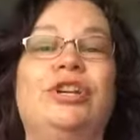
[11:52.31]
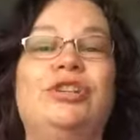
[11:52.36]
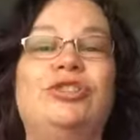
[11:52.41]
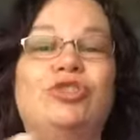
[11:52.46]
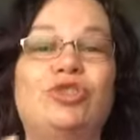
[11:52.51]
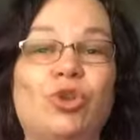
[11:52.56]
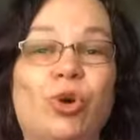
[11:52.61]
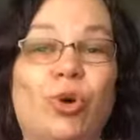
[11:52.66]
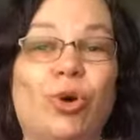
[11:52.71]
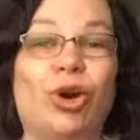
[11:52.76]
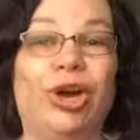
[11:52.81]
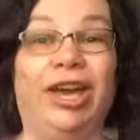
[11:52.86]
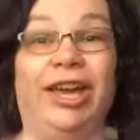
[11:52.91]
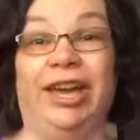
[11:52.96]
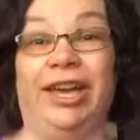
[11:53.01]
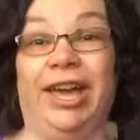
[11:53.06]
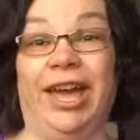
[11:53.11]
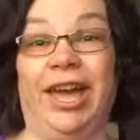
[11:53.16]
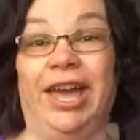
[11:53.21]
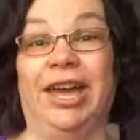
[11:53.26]

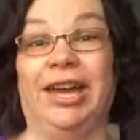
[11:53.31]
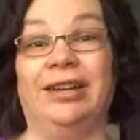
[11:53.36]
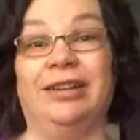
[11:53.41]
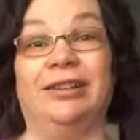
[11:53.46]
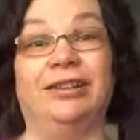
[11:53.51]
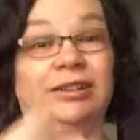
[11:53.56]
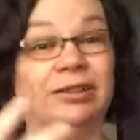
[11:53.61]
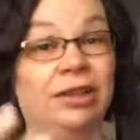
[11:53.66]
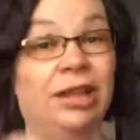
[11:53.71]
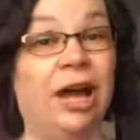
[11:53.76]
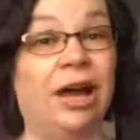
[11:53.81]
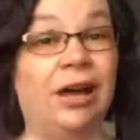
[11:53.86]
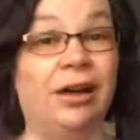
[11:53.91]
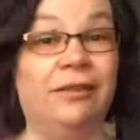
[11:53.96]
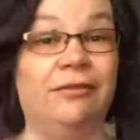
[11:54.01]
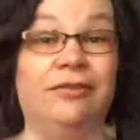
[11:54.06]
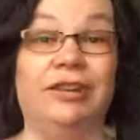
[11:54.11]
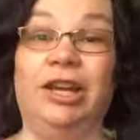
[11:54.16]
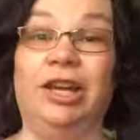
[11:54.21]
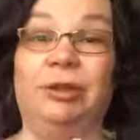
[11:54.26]
joy and
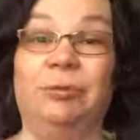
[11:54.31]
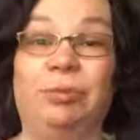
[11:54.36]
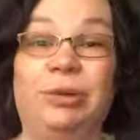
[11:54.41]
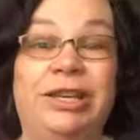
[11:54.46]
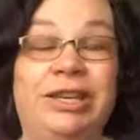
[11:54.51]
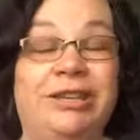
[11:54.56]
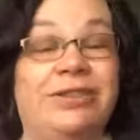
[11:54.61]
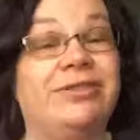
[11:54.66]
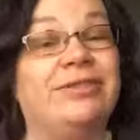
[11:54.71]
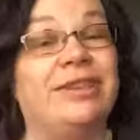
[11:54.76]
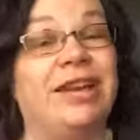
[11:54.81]
love and peace